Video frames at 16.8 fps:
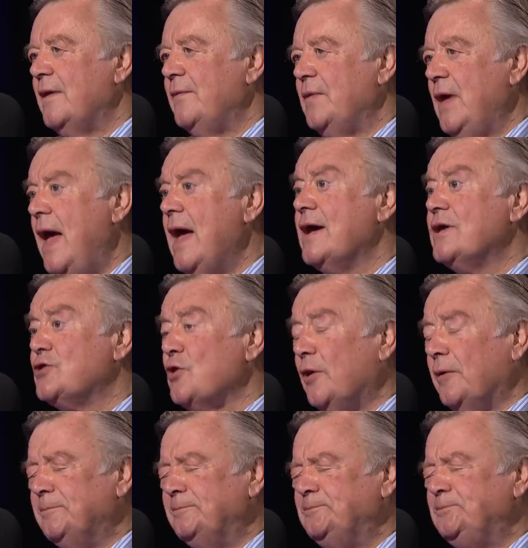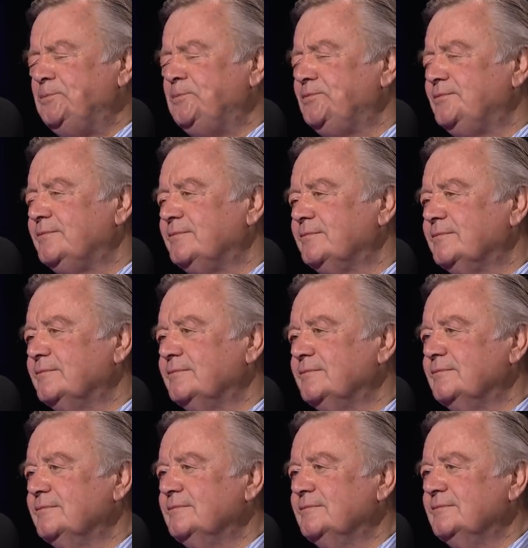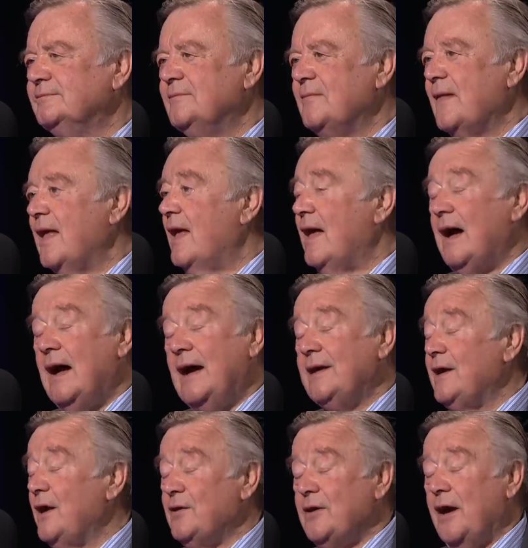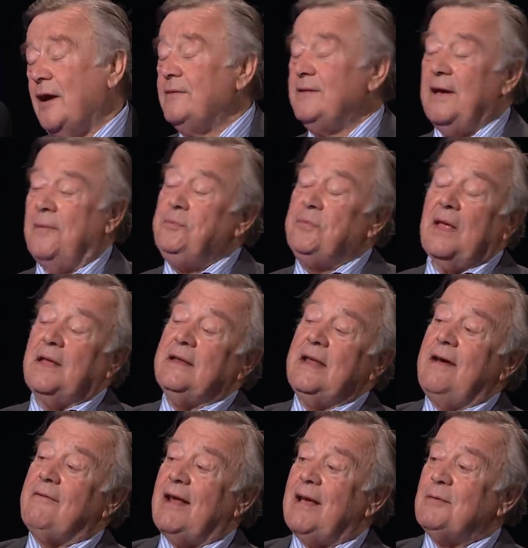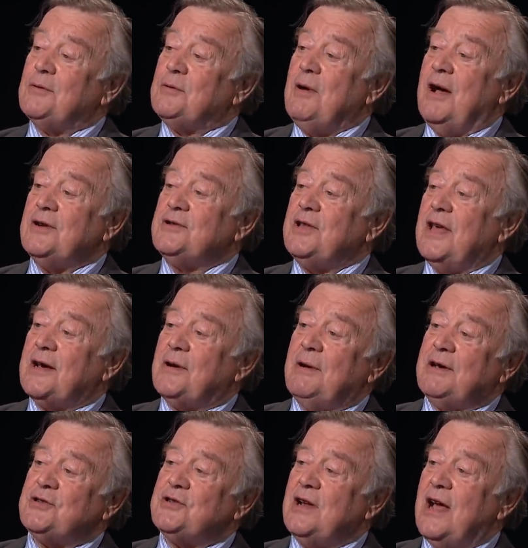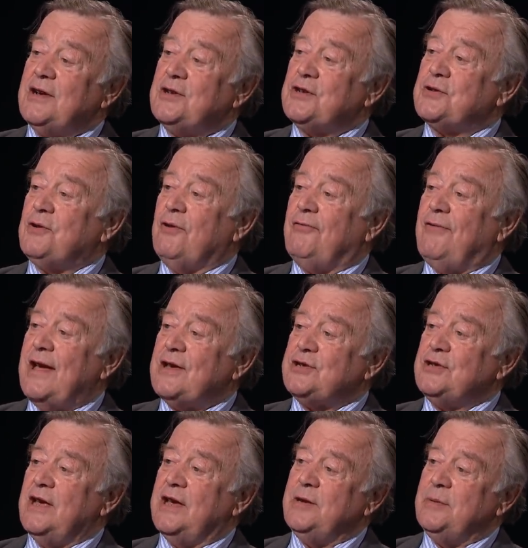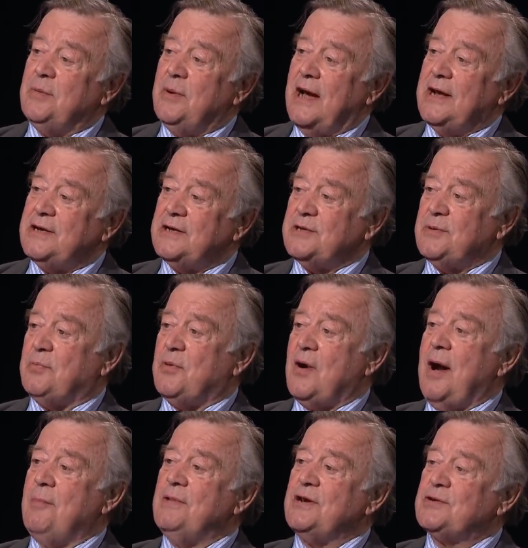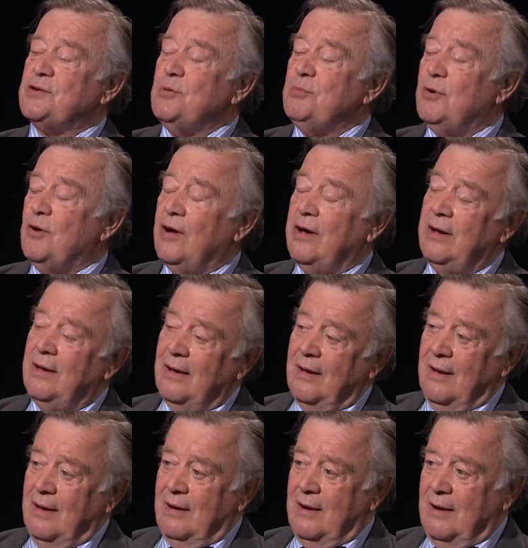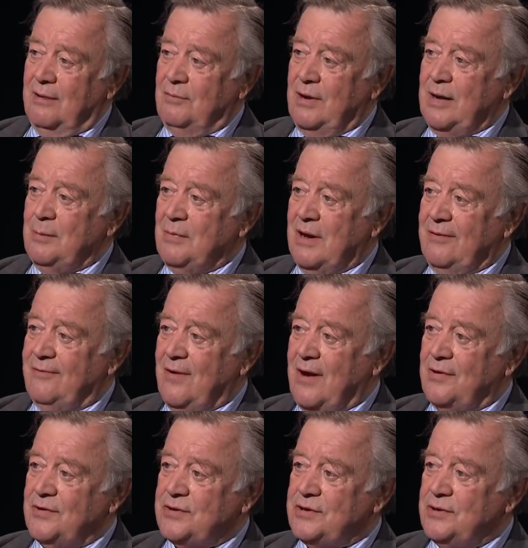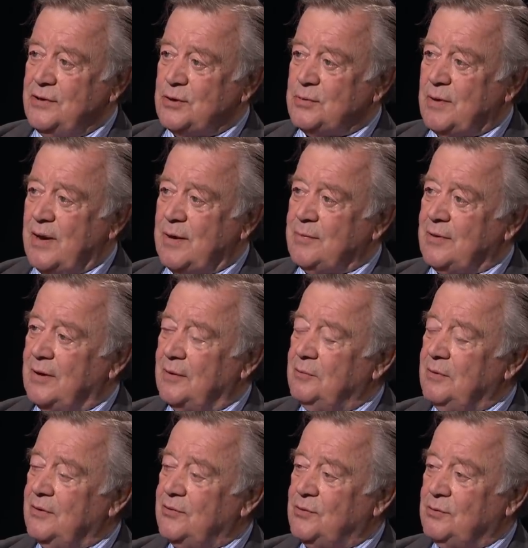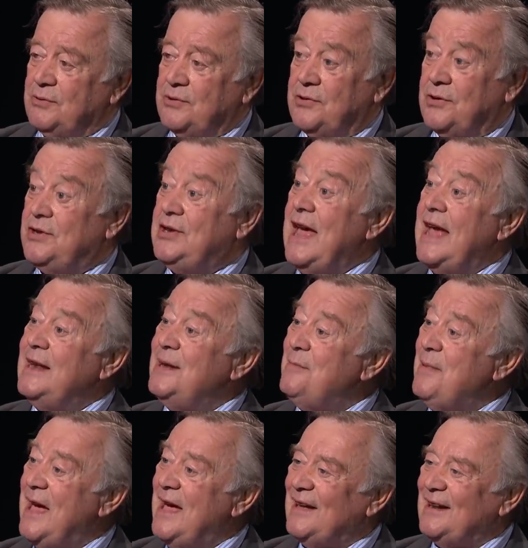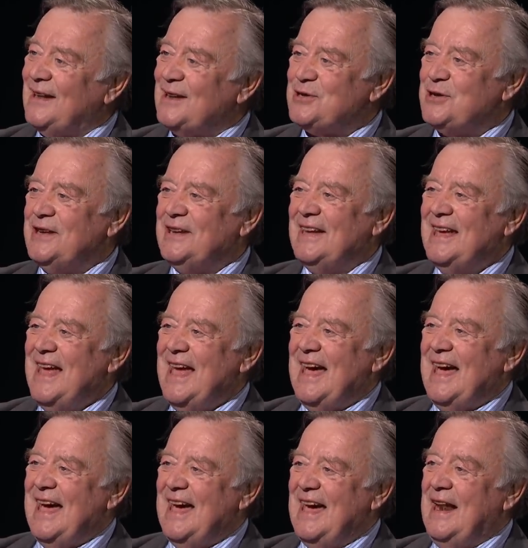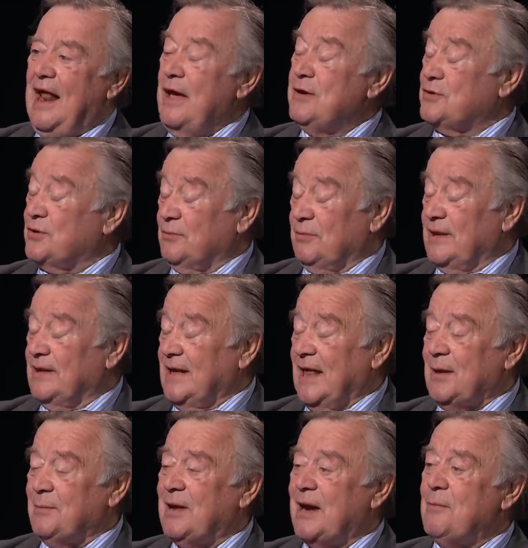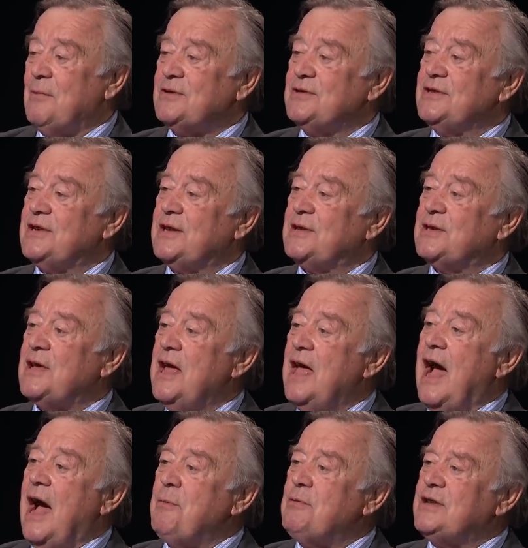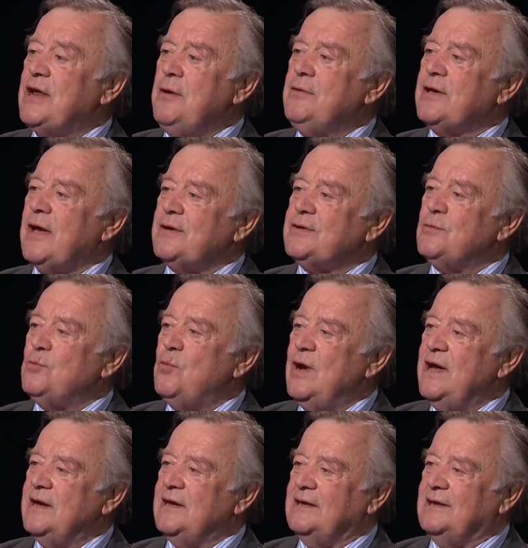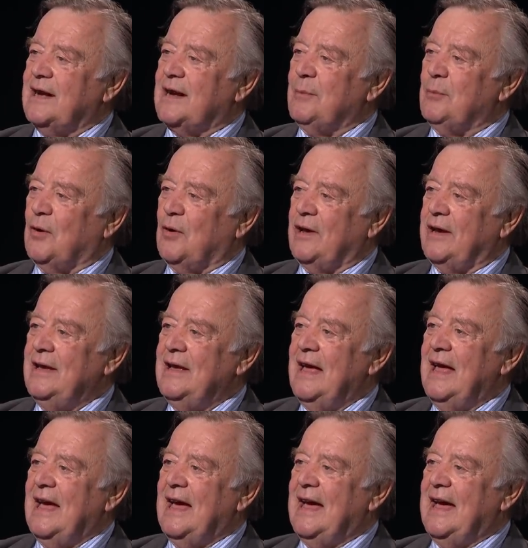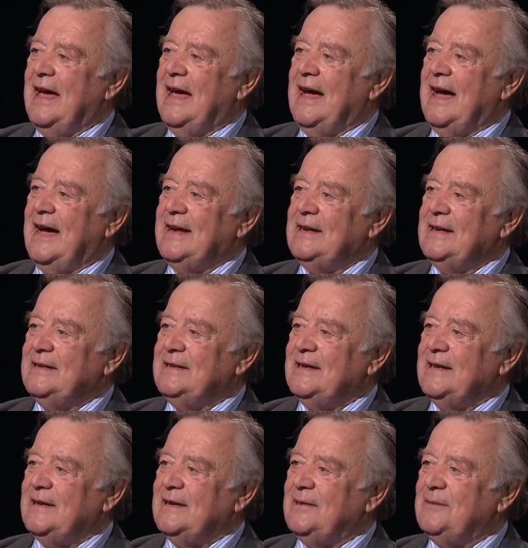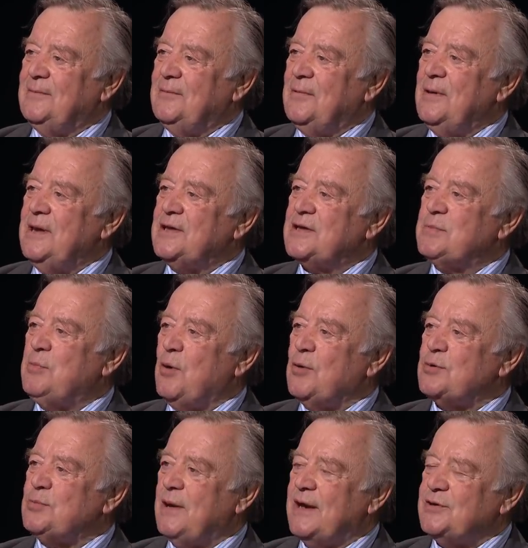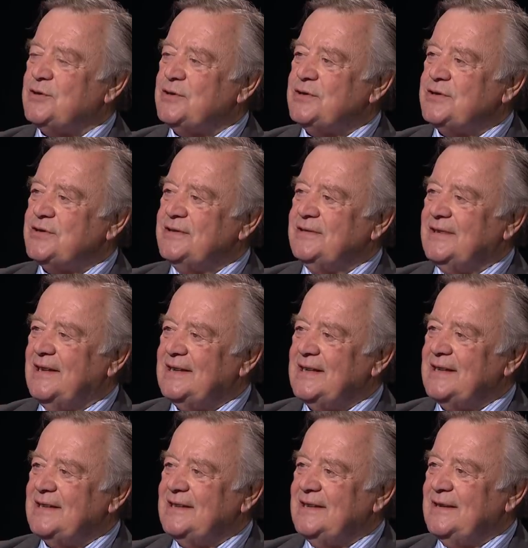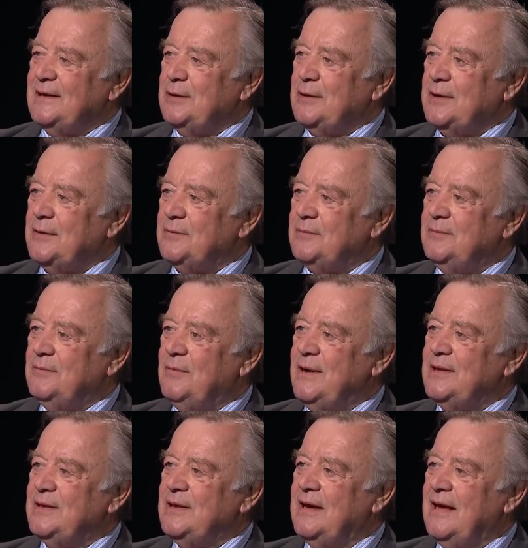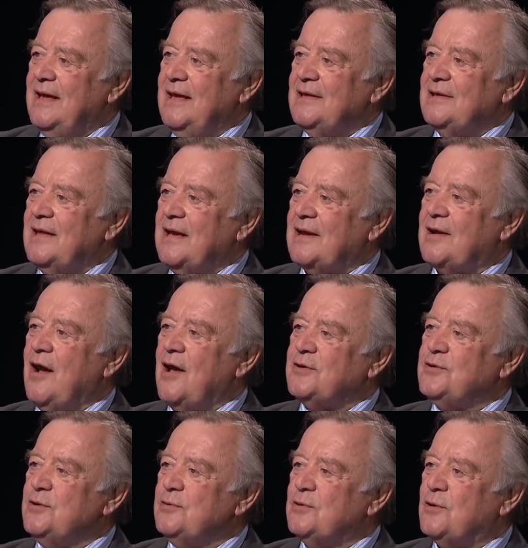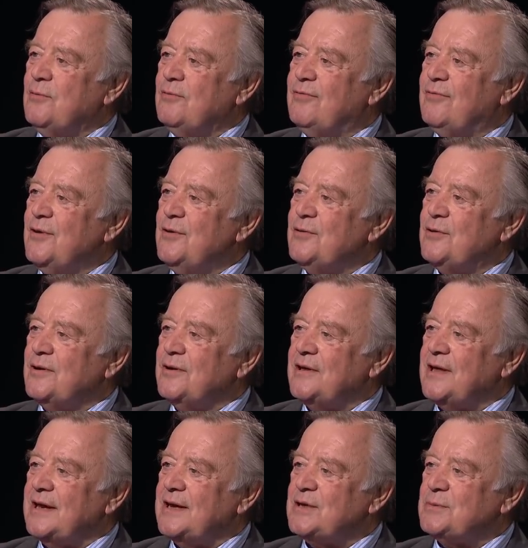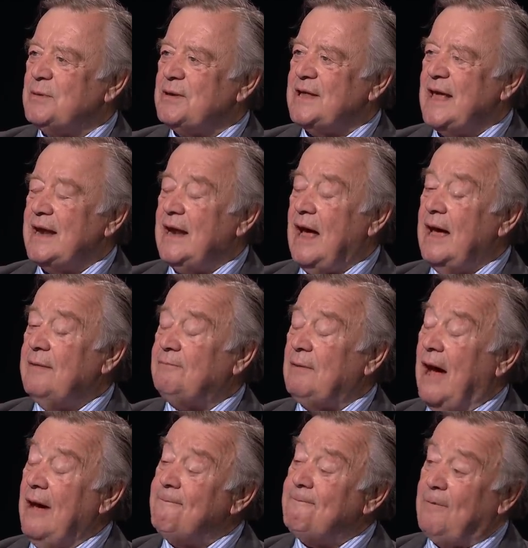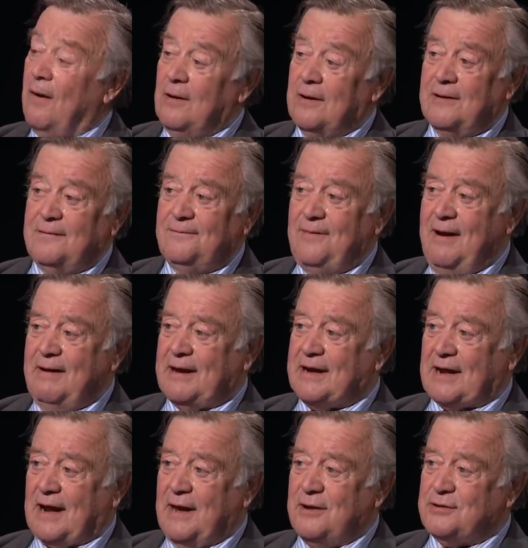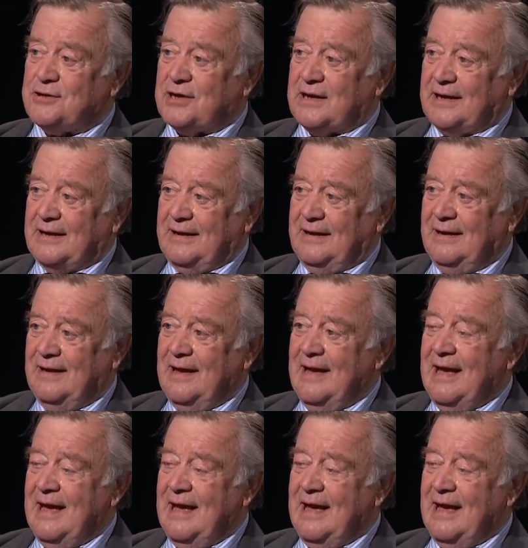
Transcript: Yeah, sure. Why did you decide you wanted to I don't be a know. politician? Never able to answer that question. I just got fascinated by it as a primary school boy, uh, reading my father's newspaper, which was the Daily Mail, actually. And I used to read the other bit. I wasn't. A, I don't think I was a weird little boy. Uh, I did uh, read the sports pages, and I did, uh, you know, read the cartoon called Fluke and things. But then I, I followed very closely